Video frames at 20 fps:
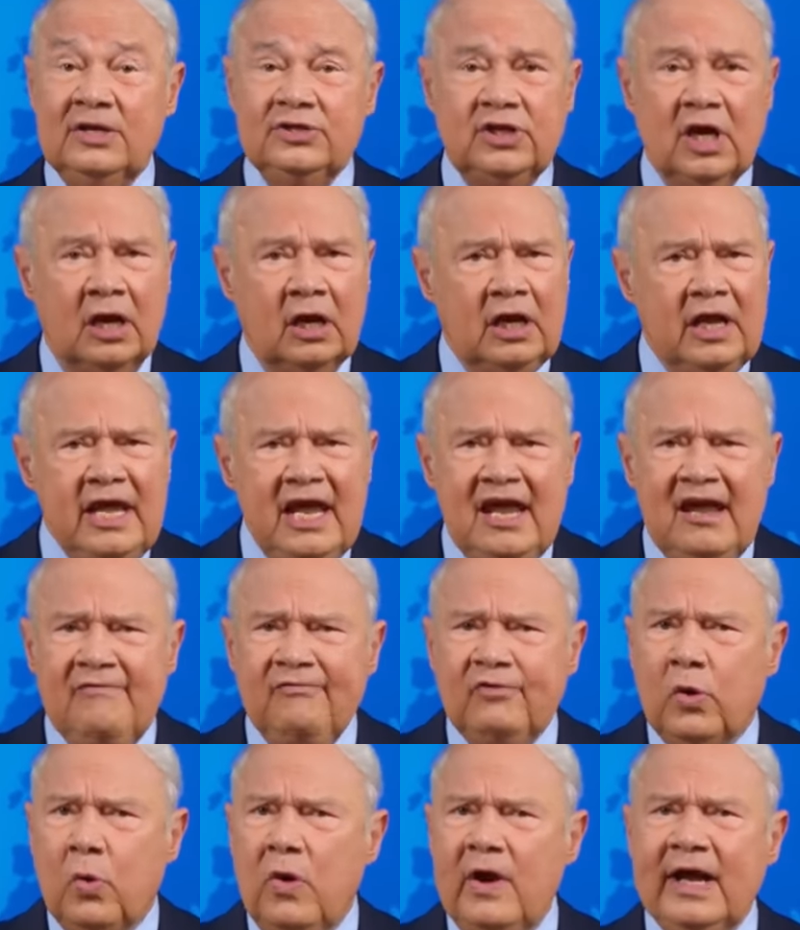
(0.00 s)
to
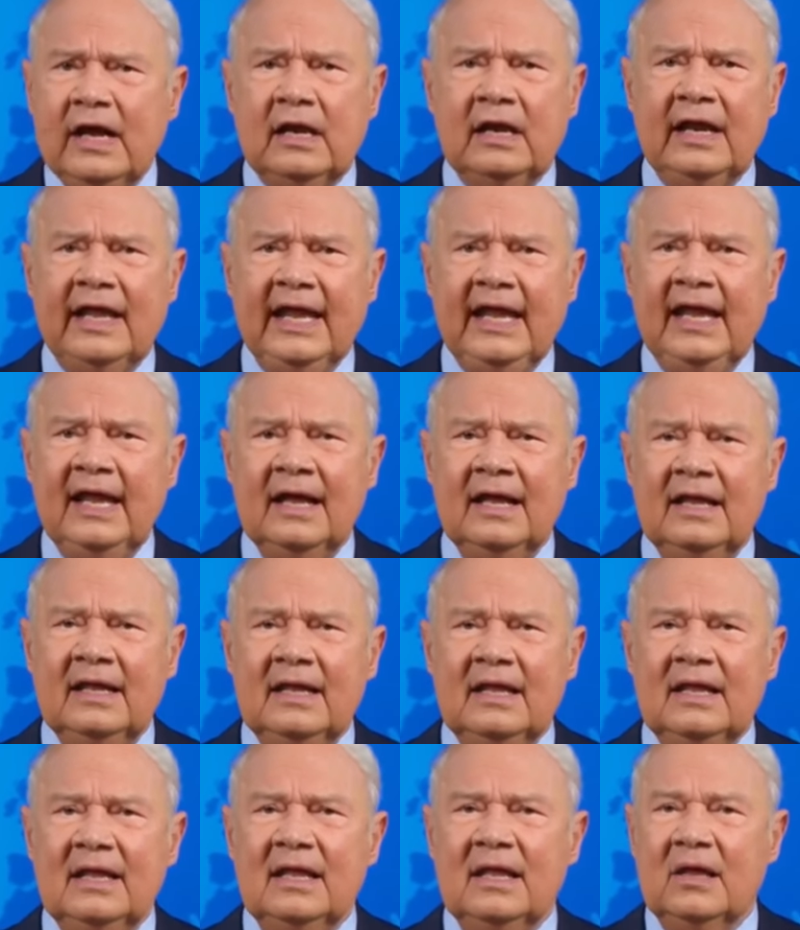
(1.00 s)
leave quickly
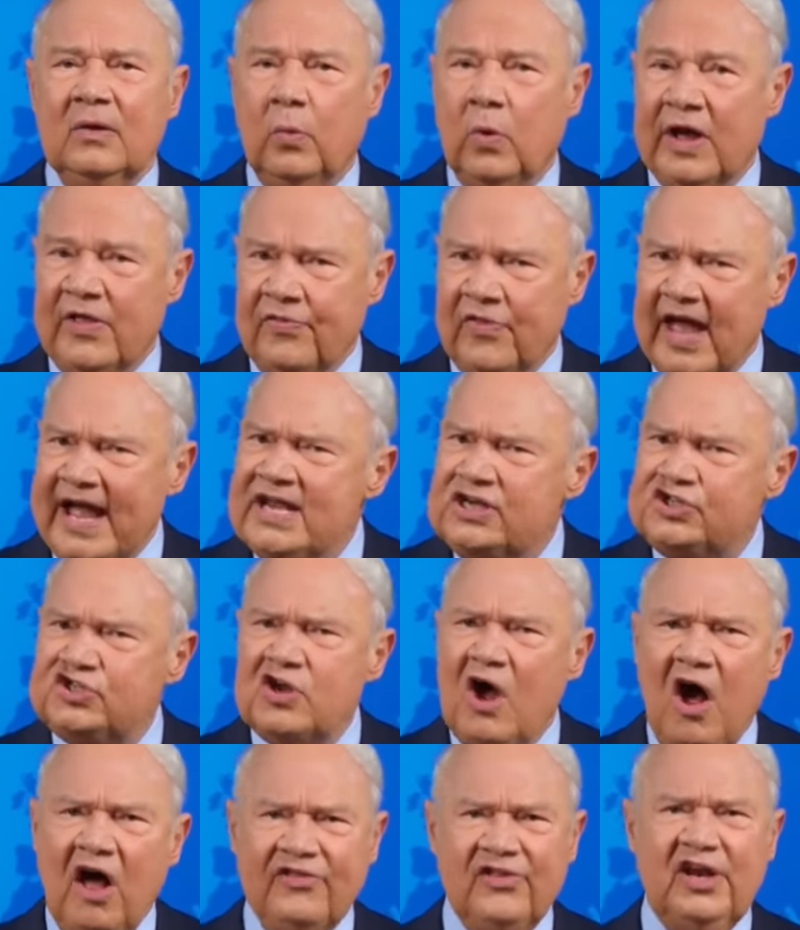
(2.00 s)
when they
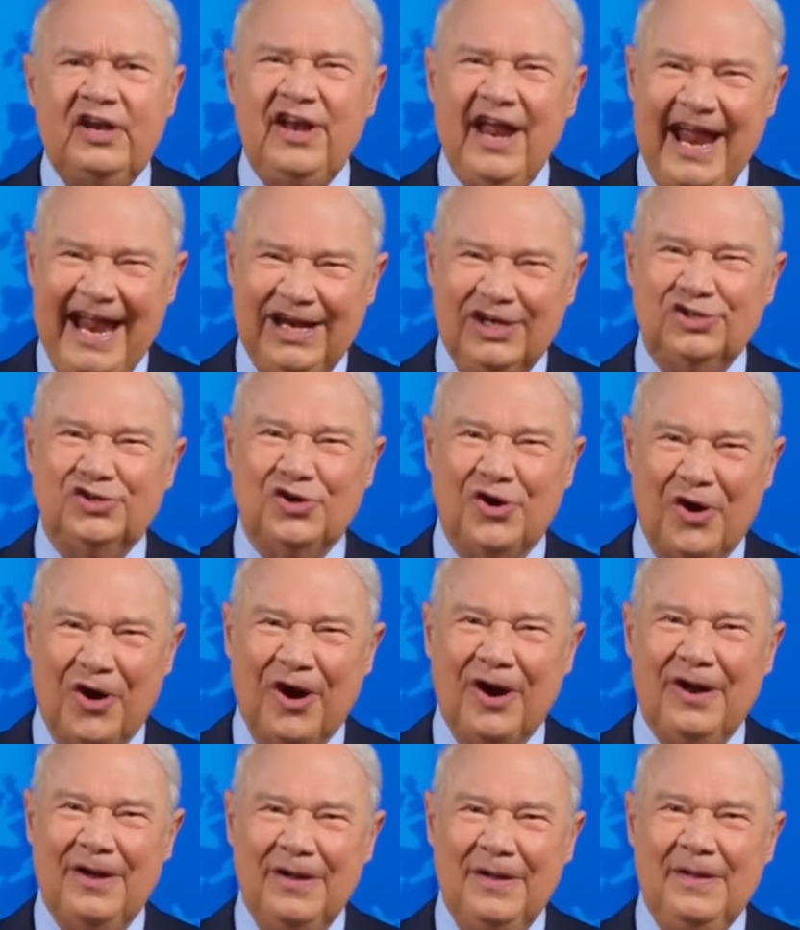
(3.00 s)
saw the danger.